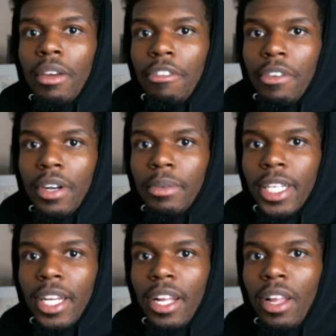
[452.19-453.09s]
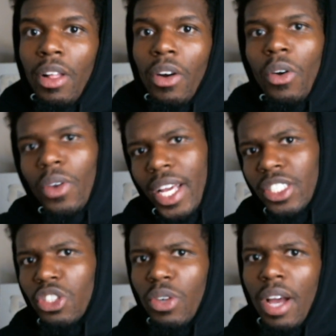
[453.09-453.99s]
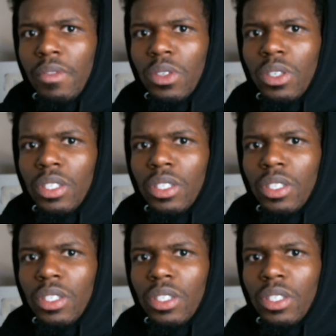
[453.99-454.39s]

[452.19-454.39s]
You feel what I'm saying? Or that's a travel.